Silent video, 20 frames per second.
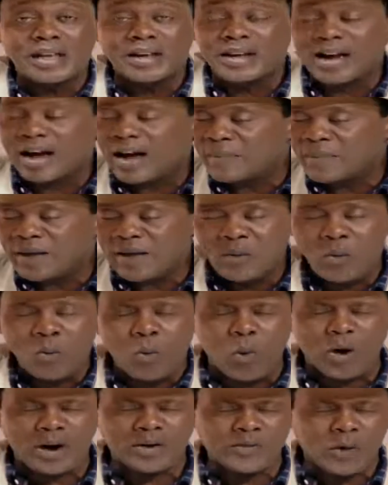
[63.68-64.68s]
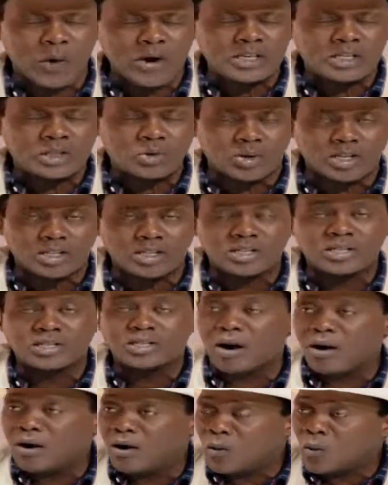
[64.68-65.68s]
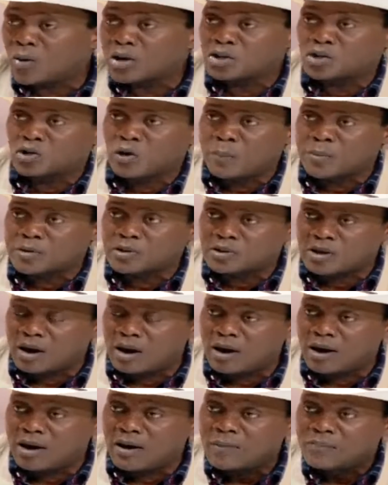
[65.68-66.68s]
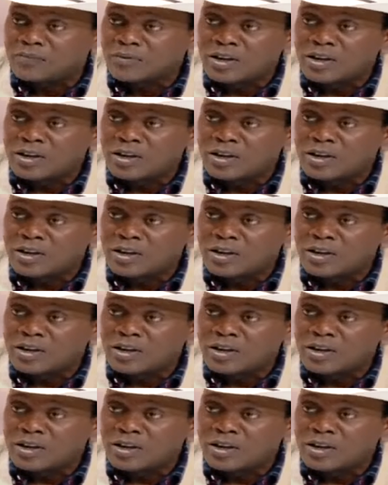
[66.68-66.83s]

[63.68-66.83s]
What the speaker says: Kigame. What a voice, what a song, what a superstar.